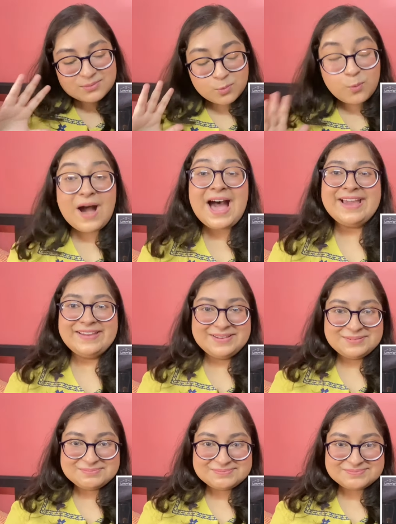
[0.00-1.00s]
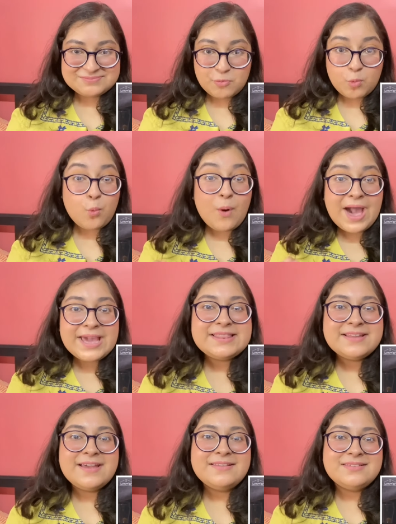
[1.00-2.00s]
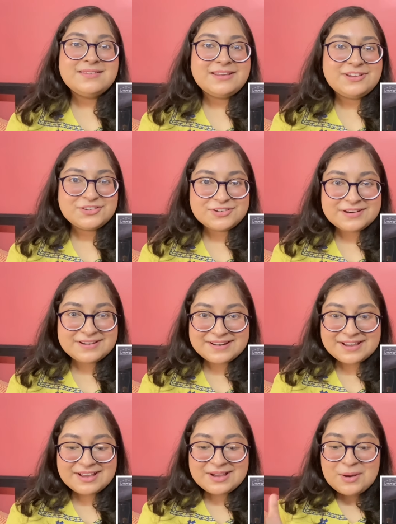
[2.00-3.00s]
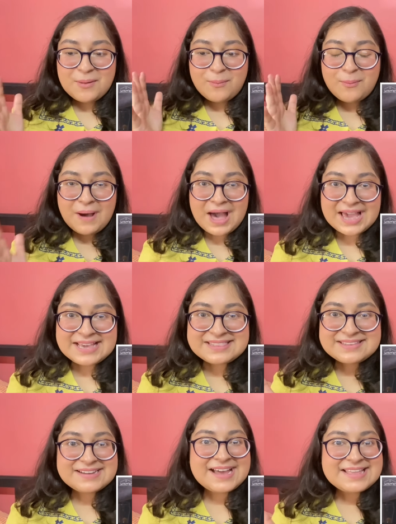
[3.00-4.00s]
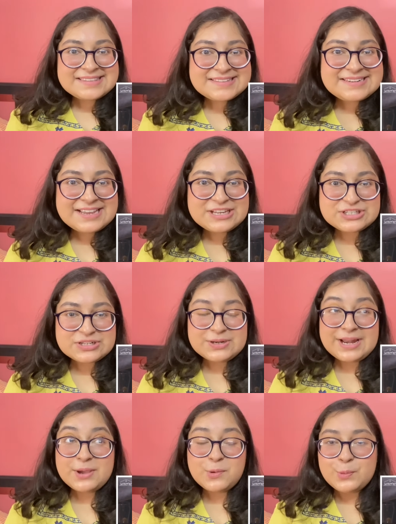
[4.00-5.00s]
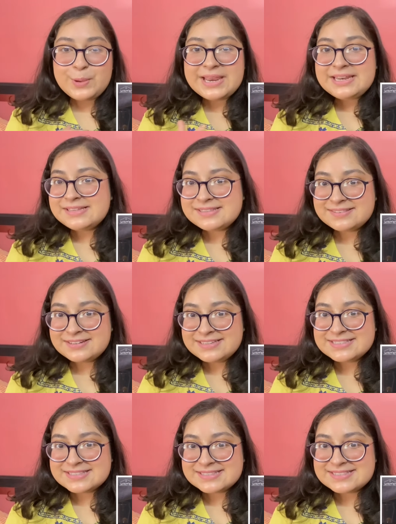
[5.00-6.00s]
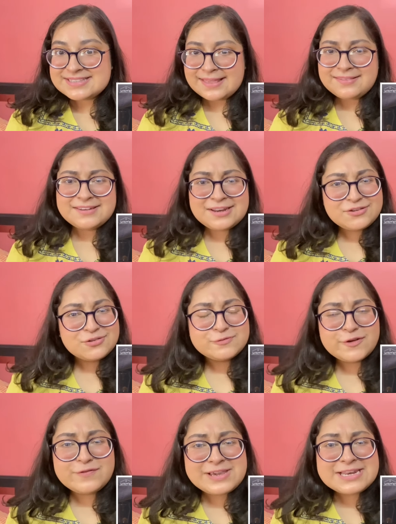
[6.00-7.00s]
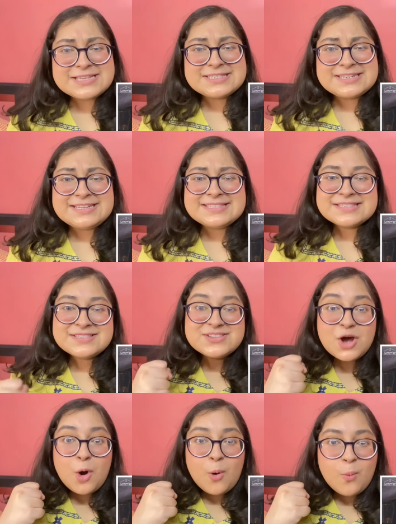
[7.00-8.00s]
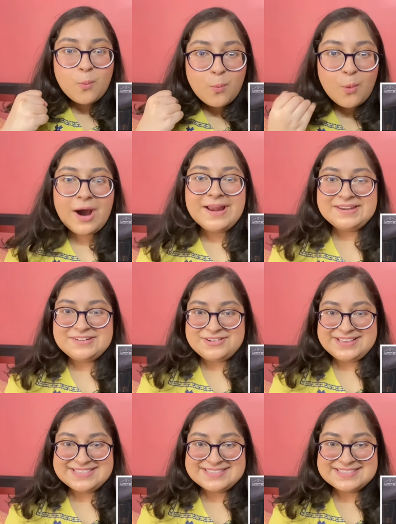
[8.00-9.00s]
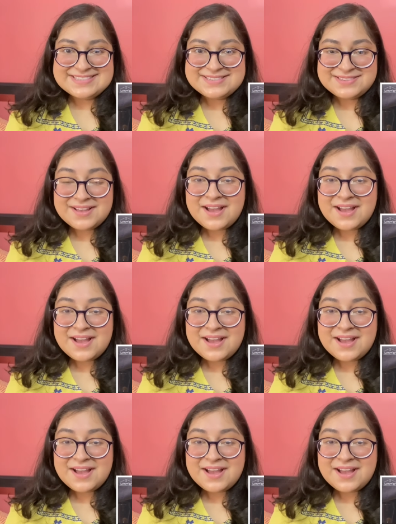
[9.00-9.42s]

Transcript: Why? Why the hesitation? Why the hesitation? Like various reasons, hesitation for various reasons. What reasons?